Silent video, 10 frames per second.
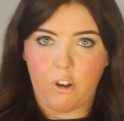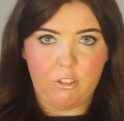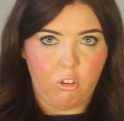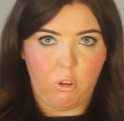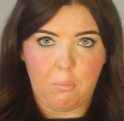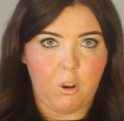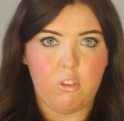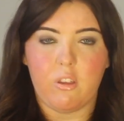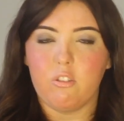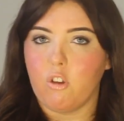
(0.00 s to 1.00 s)
Don't write
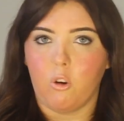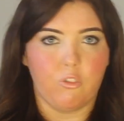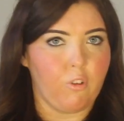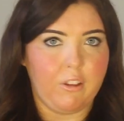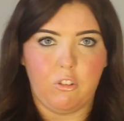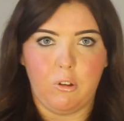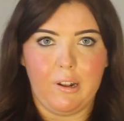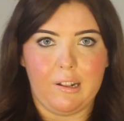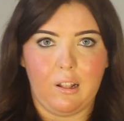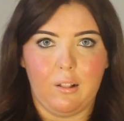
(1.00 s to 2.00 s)
too much and don't
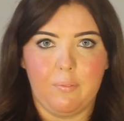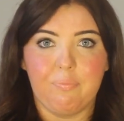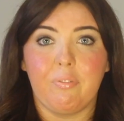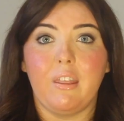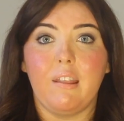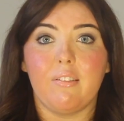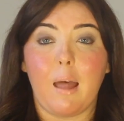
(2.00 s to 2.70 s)
write too little.